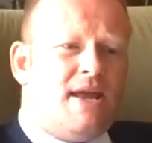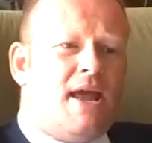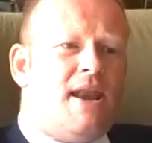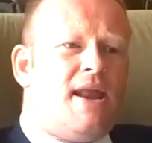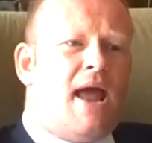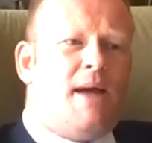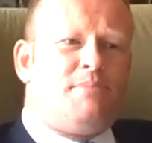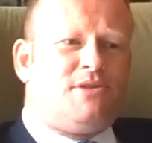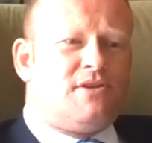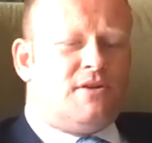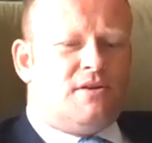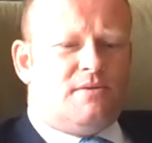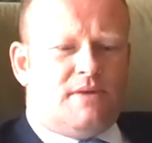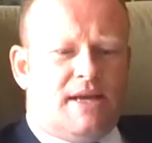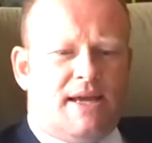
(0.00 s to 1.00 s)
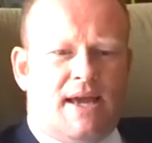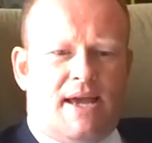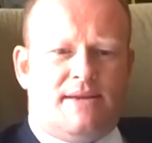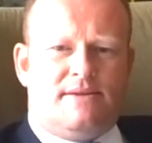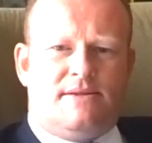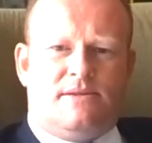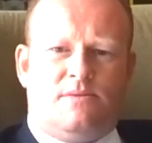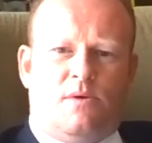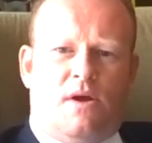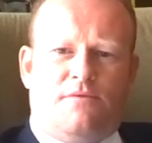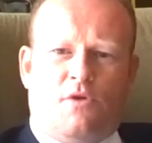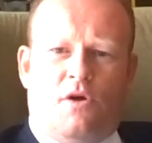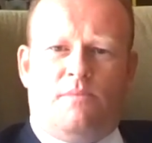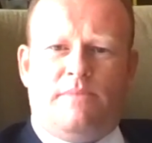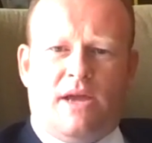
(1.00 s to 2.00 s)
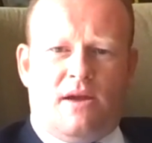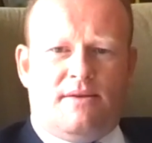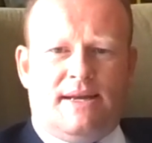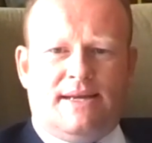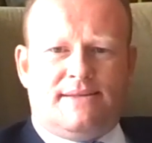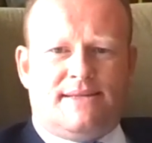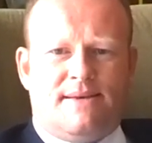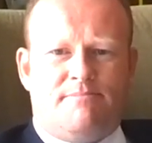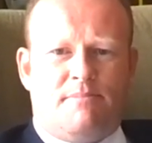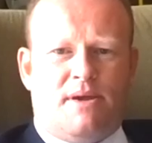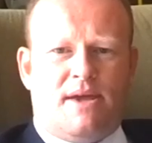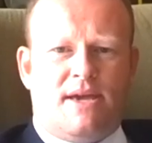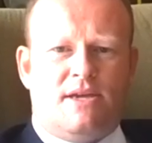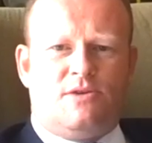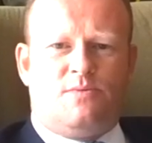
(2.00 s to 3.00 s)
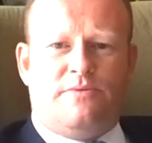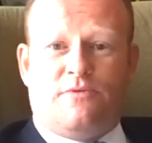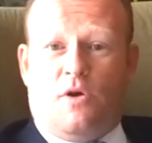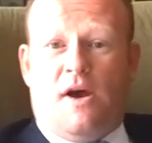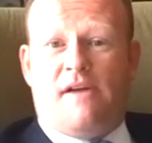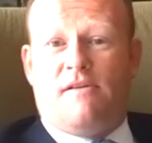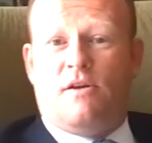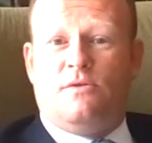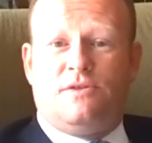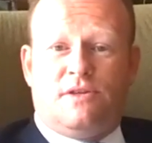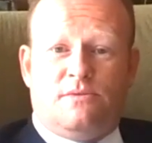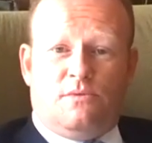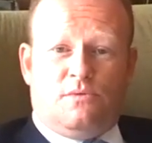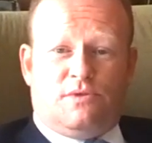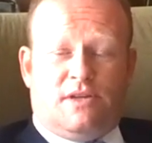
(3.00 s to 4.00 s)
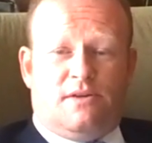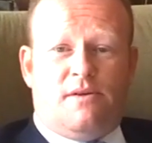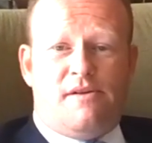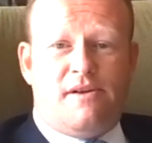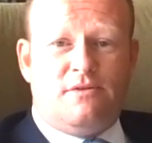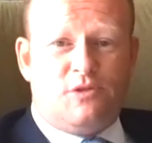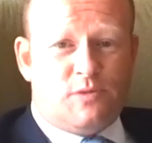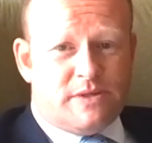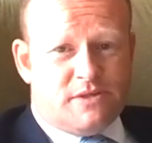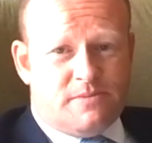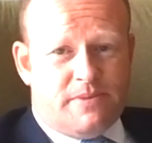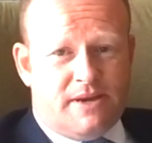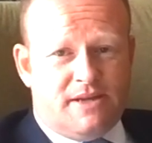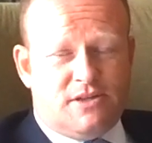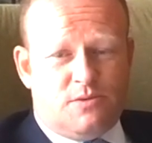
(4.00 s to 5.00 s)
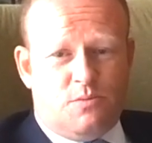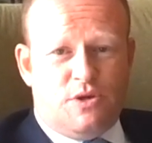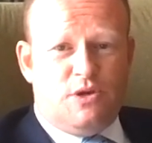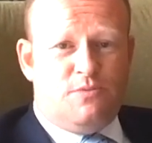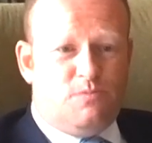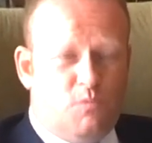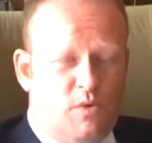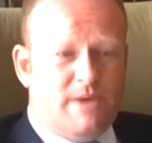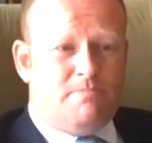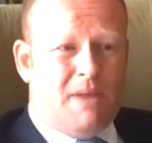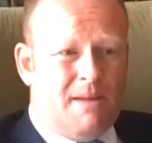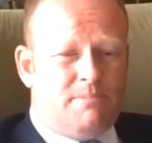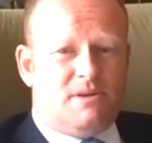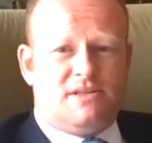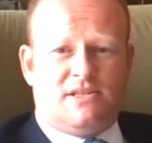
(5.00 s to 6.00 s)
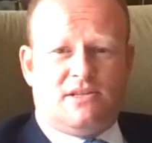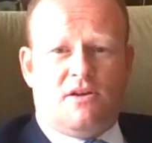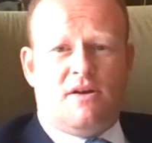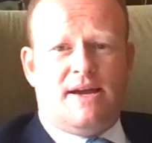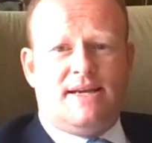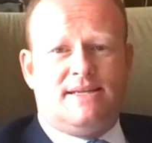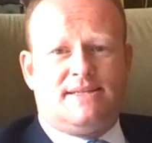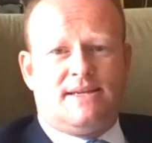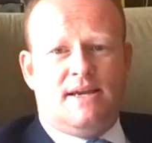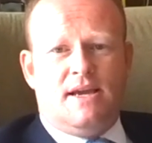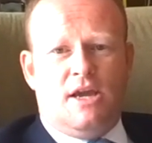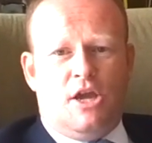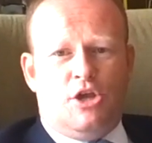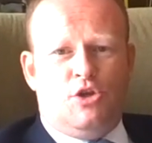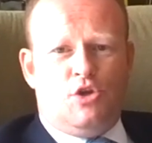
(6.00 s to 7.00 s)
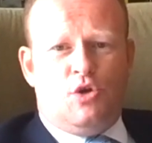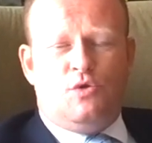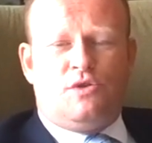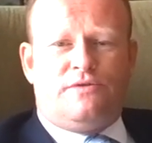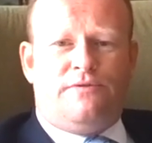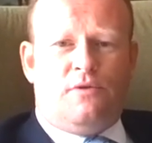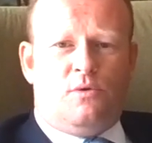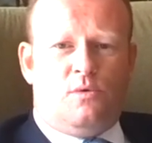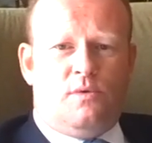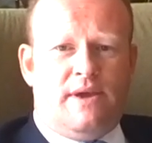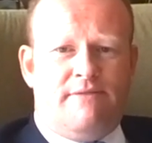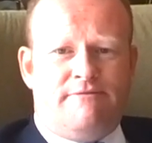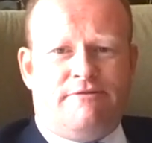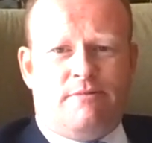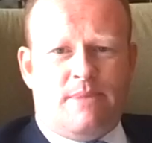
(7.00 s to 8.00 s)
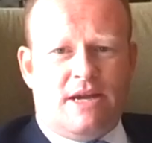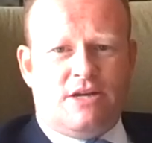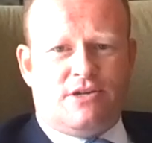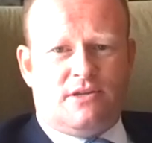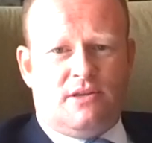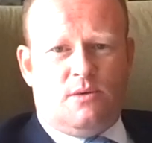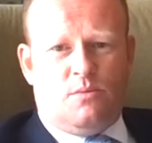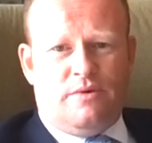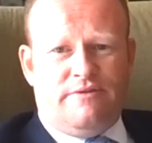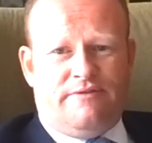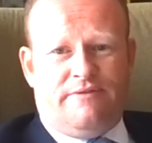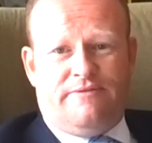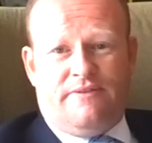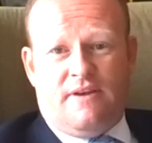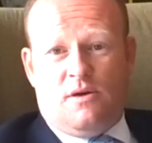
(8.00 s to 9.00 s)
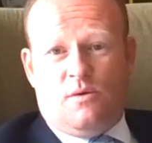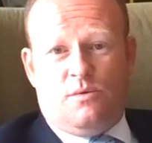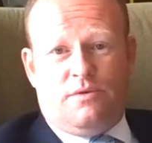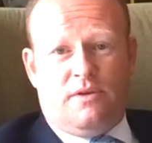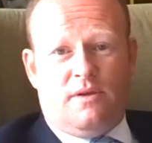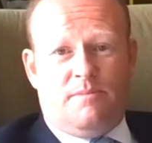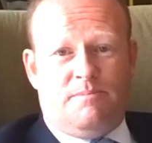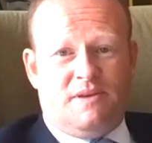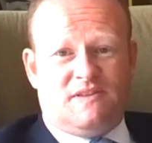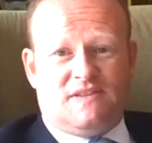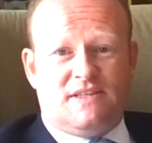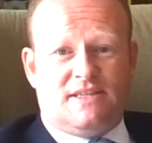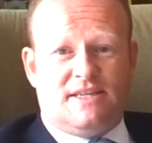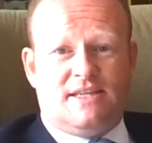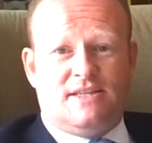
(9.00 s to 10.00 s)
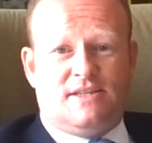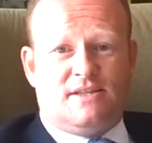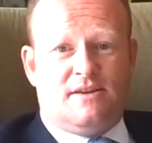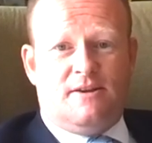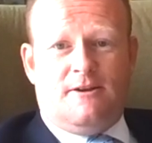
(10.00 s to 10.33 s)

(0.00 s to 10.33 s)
Yeah, absolutely. And I've got my own LinkedIn page. We've got our own Twitter page, and we publicise useful information that we feel that businesses